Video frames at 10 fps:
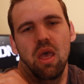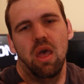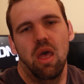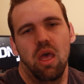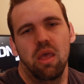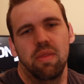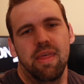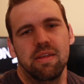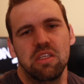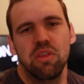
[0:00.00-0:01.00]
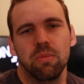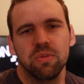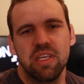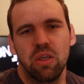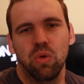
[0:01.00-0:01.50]
Uh, that's a
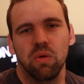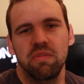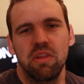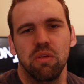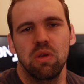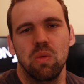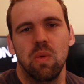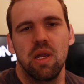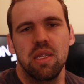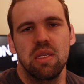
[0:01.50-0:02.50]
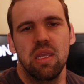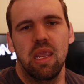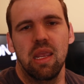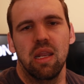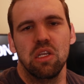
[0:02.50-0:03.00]
Thermaltake Core V thirty-one,
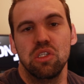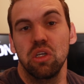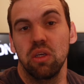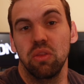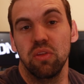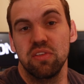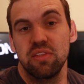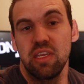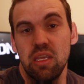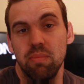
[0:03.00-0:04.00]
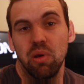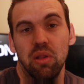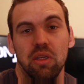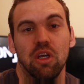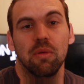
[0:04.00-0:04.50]
and I took the same
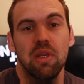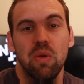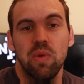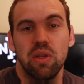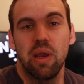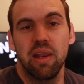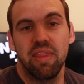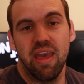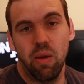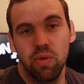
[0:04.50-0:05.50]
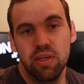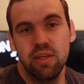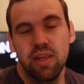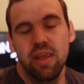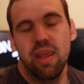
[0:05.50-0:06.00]
polycarbonate window out of that
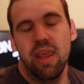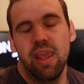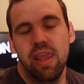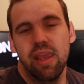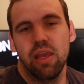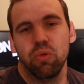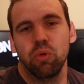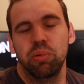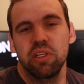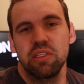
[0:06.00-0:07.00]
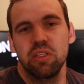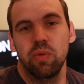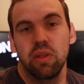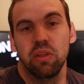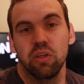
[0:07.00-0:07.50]
one and replaced it
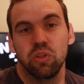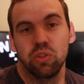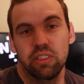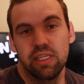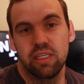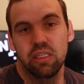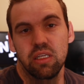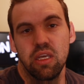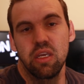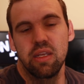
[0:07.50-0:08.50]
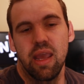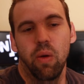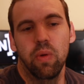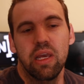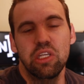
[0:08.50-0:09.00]
with acrylic.
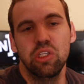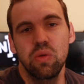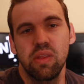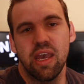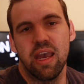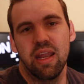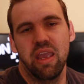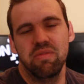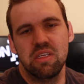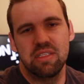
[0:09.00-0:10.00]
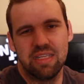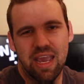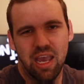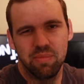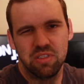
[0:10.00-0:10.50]
Now, when I do that, I have these
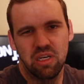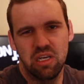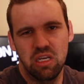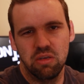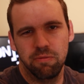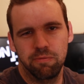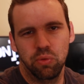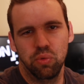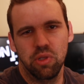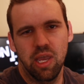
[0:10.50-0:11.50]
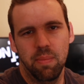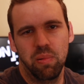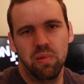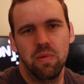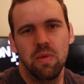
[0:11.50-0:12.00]
tabs that I need to fold up,